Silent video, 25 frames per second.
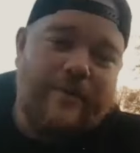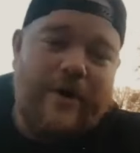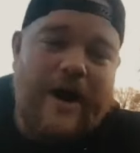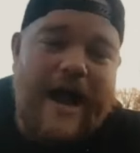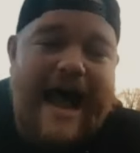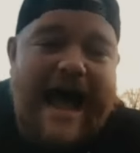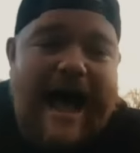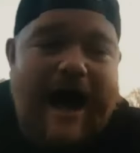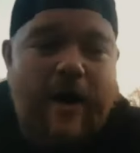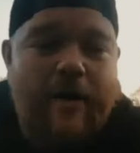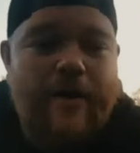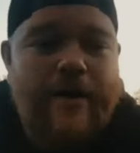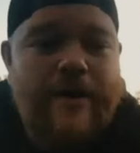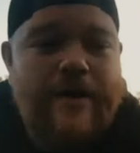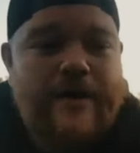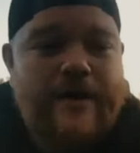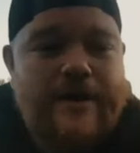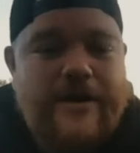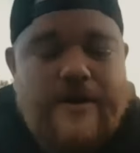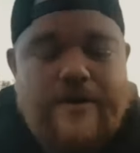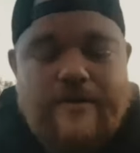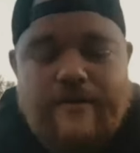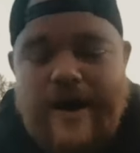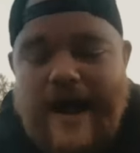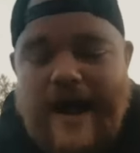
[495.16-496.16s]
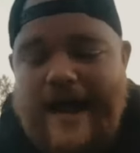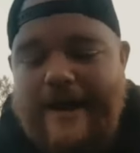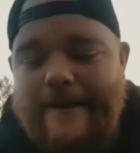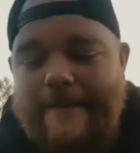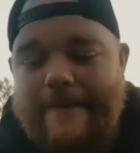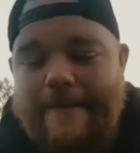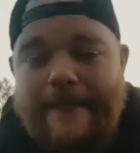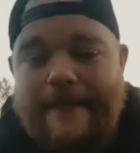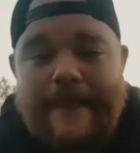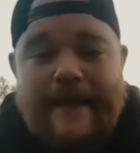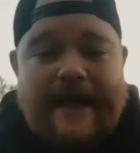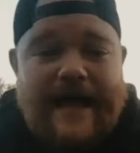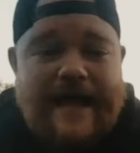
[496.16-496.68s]
were out, right?
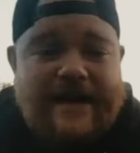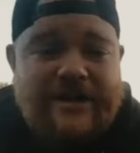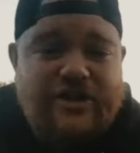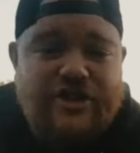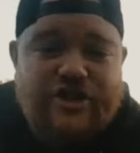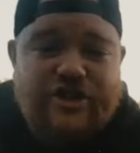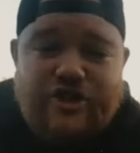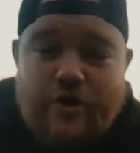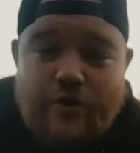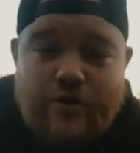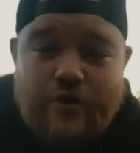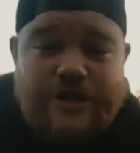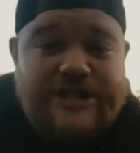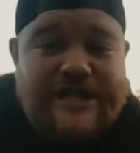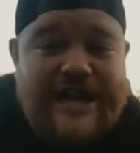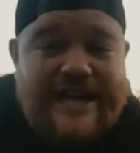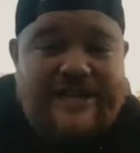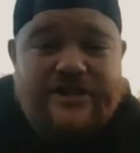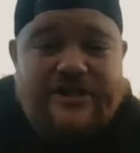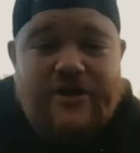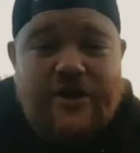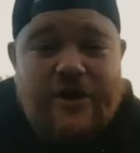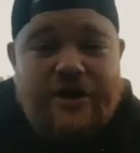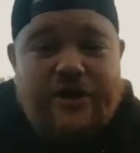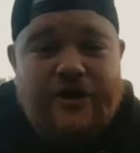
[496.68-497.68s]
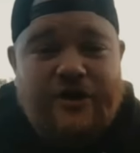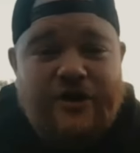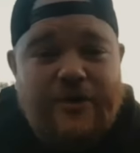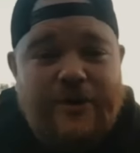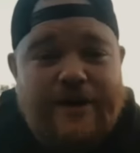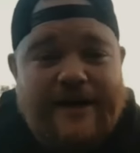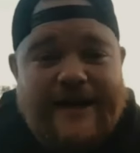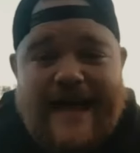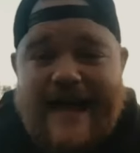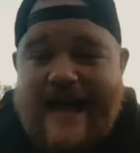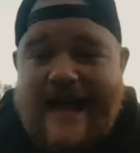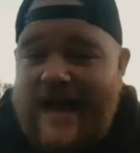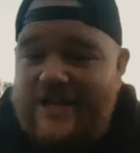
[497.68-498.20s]
And as soon as I started
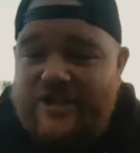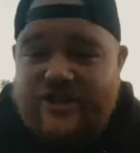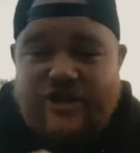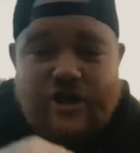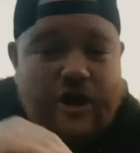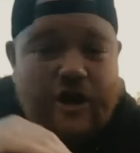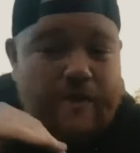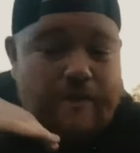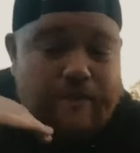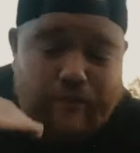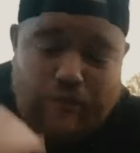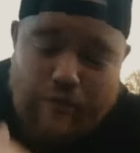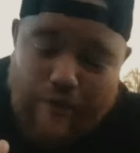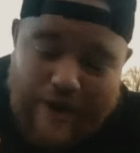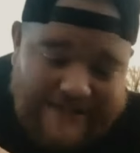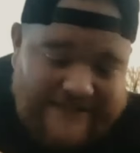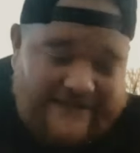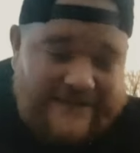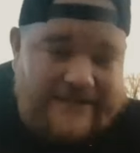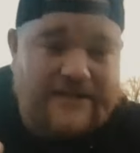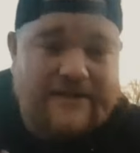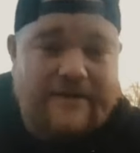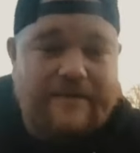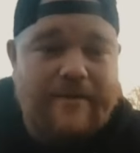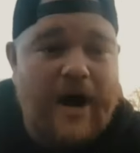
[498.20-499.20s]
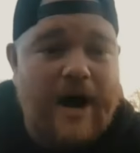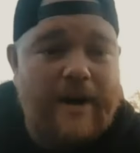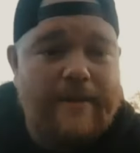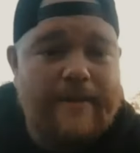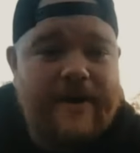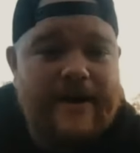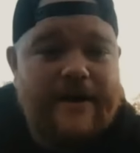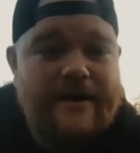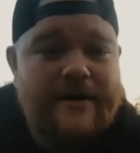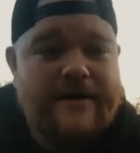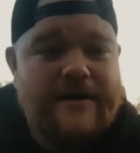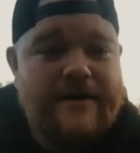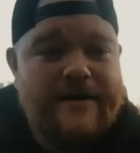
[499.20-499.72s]
doing that, I started pressing them up,
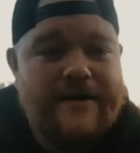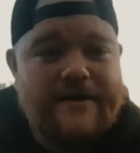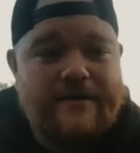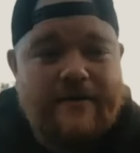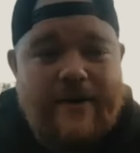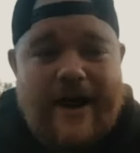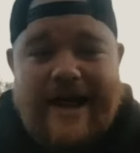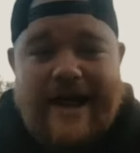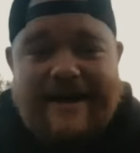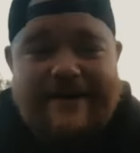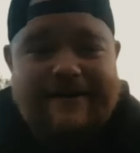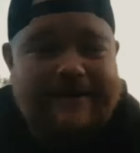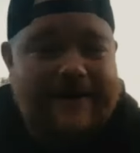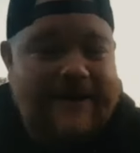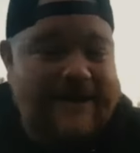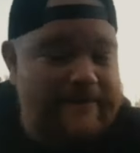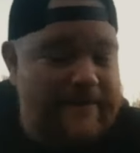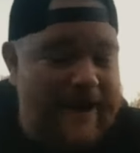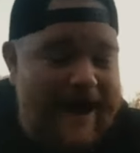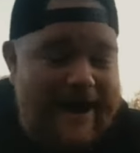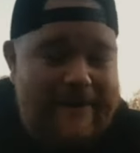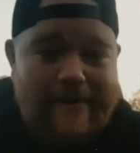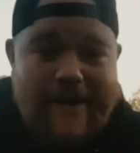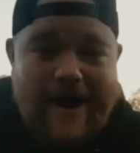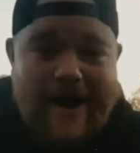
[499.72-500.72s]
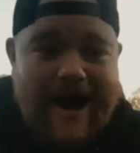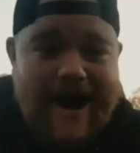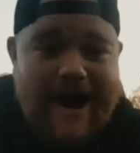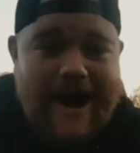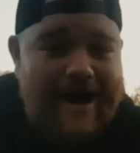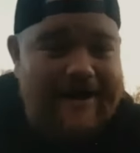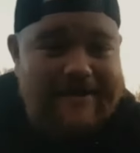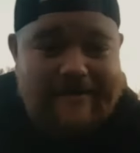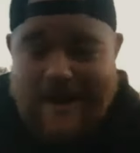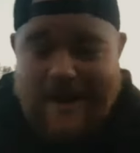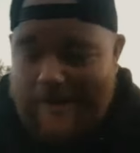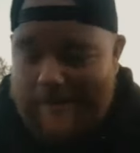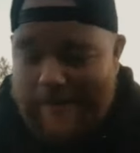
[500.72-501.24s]
right? In my mom
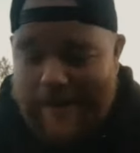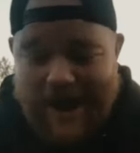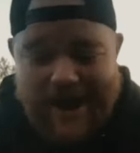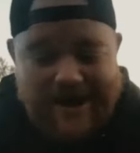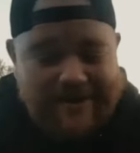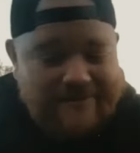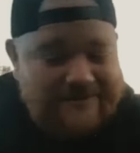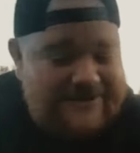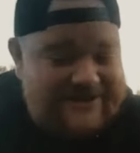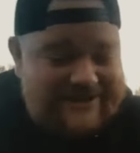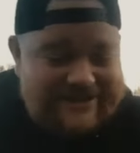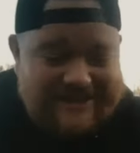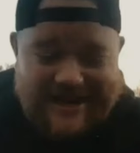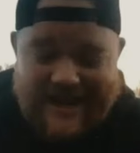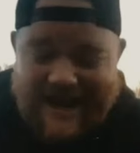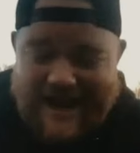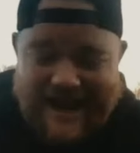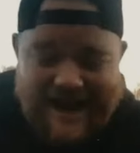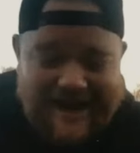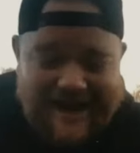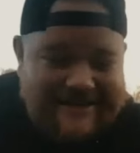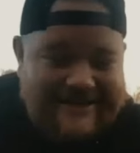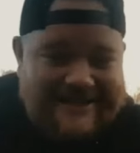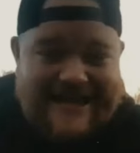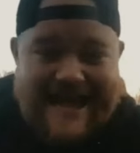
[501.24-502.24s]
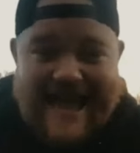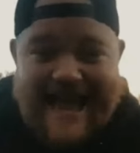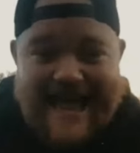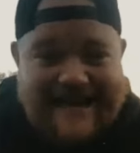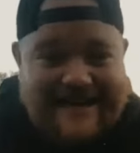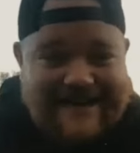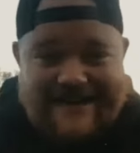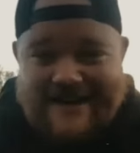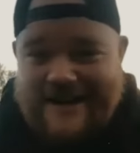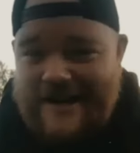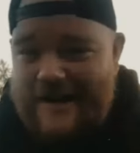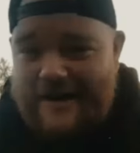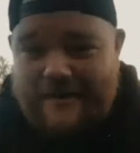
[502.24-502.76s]
in my mom's uh,
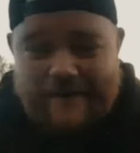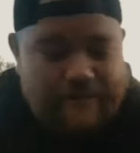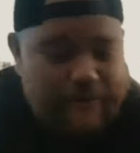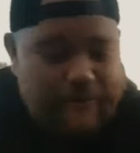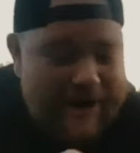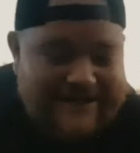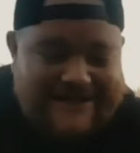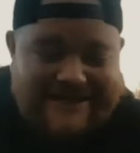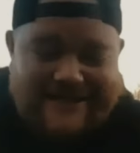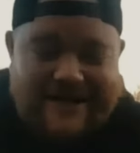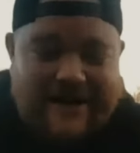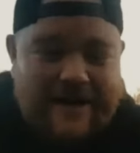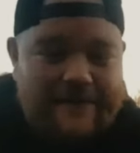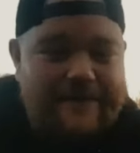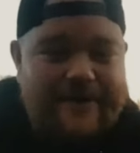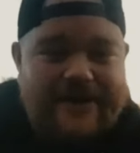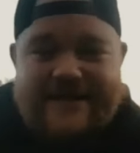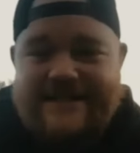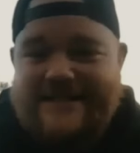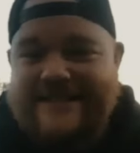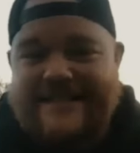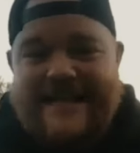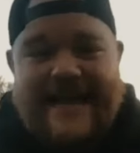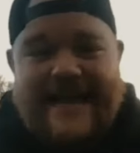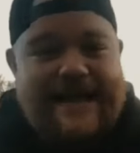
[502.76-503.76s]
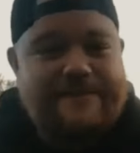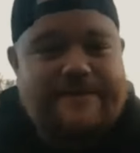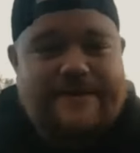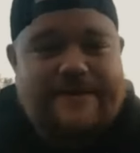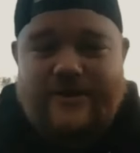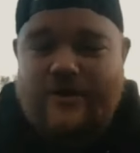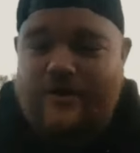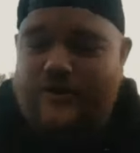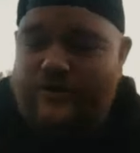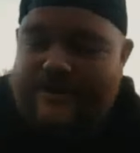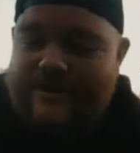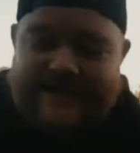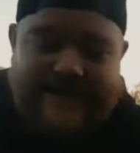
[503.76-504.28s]
den, pressing up these tapes
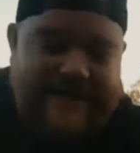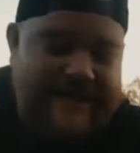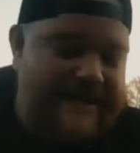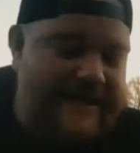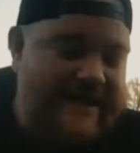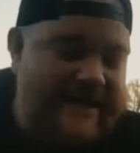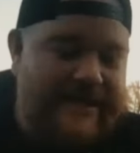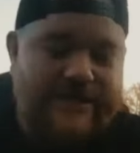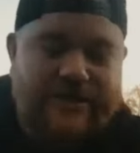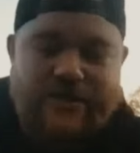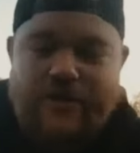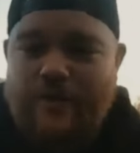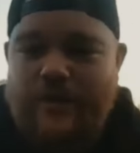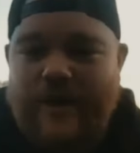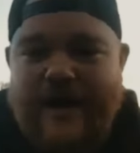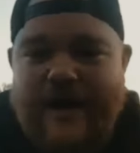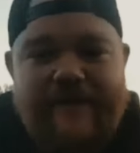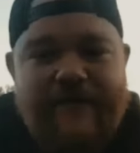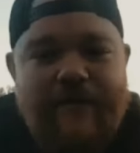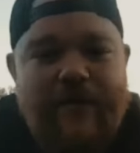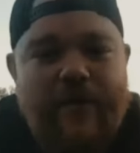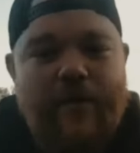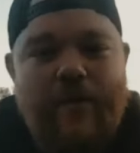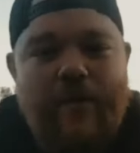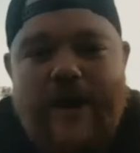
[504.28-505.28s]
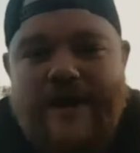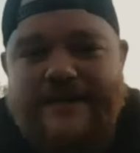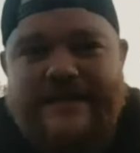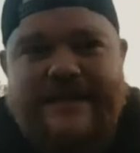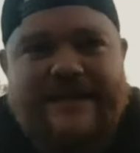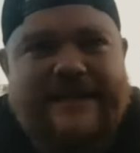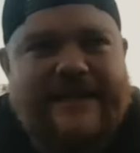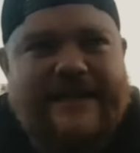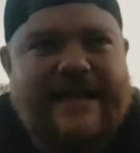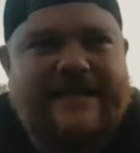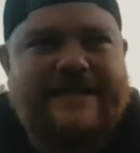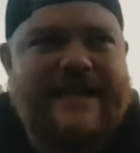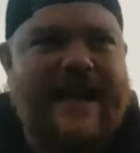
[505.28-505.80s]
or CDs or whatever it was
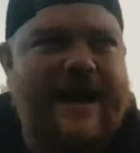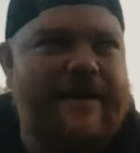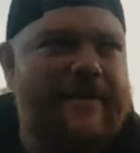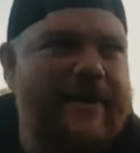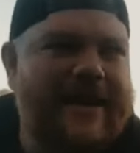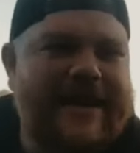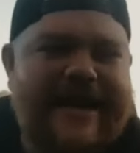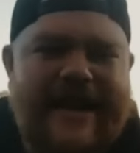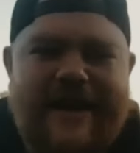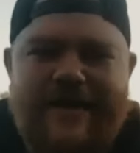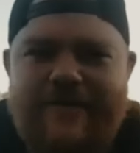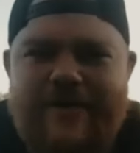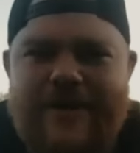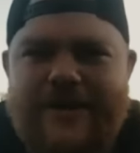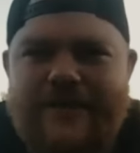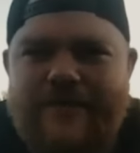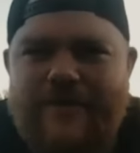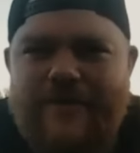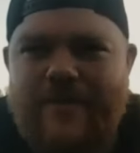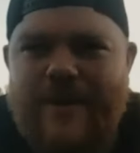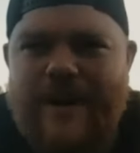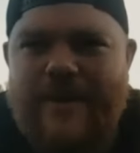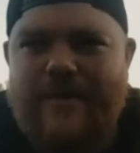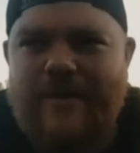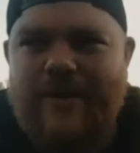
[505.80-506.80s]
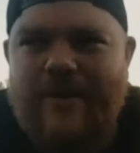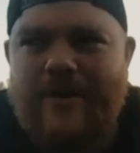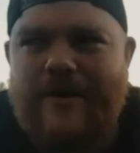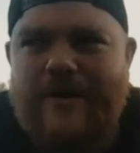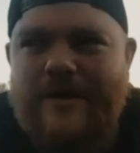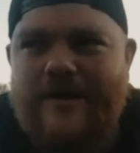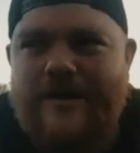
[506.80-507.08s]
at that time. I can't really remember.